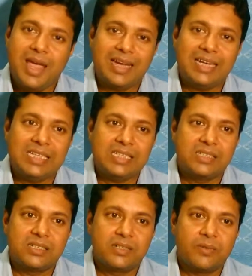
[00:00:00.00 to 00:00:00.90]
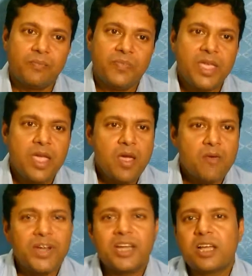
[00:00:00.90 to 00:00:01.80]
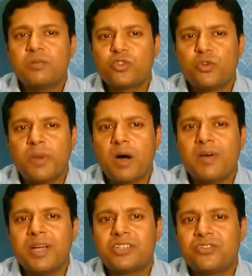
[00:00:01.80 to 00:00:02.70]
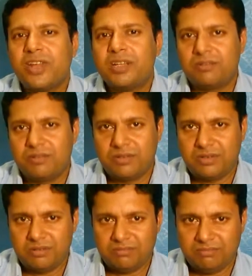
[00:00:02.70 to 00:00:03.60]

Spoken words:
at least. When it comes to power and strength,